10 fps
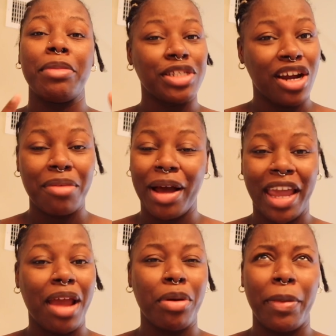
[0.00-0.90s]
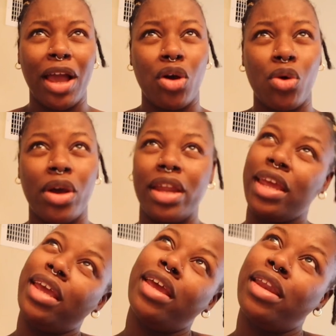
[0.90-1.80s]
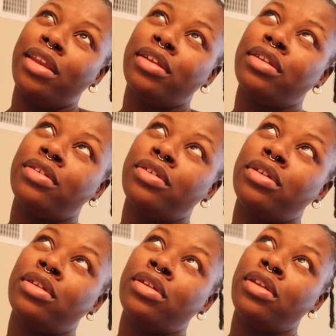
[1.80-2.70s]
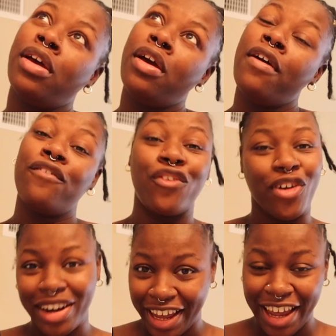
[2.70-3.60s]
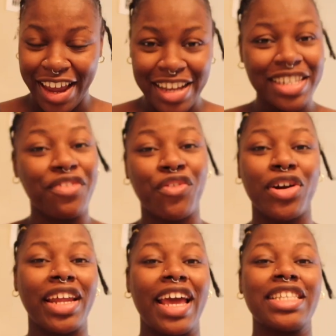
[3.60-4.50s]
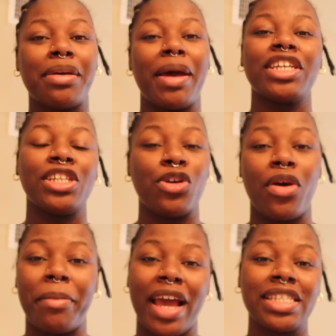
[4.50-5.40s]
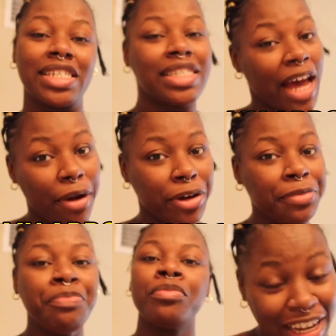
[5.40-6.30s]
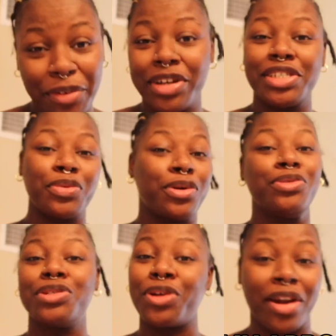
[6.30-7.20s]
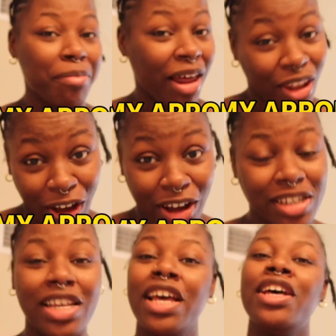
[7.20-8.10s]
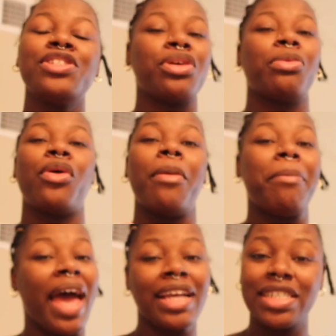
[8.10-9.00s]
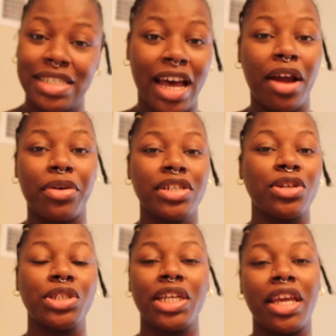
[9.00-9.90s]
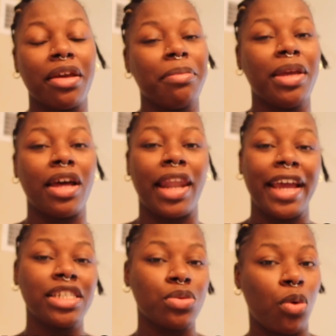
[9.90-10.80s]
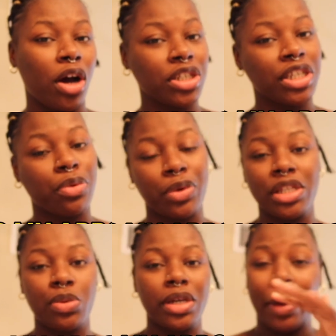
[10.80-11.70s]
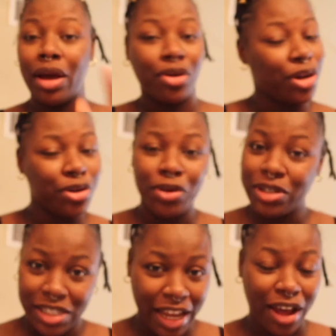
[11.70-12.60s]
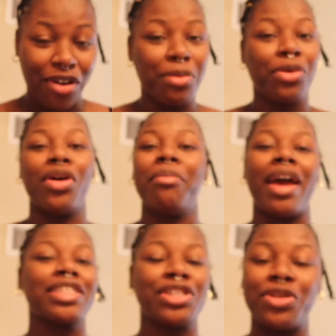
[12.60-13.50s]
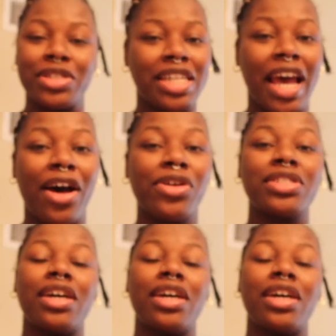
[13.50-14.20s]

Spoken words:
gonna turn my camera back on in 4 days. In 4 days, I'm actually going back to Tyra. Tyra is the one who started my locks. So I'm going back to Tyra so she can give me a nice wash and retwist. I'm not gonna do no style. I'm going back to no styles.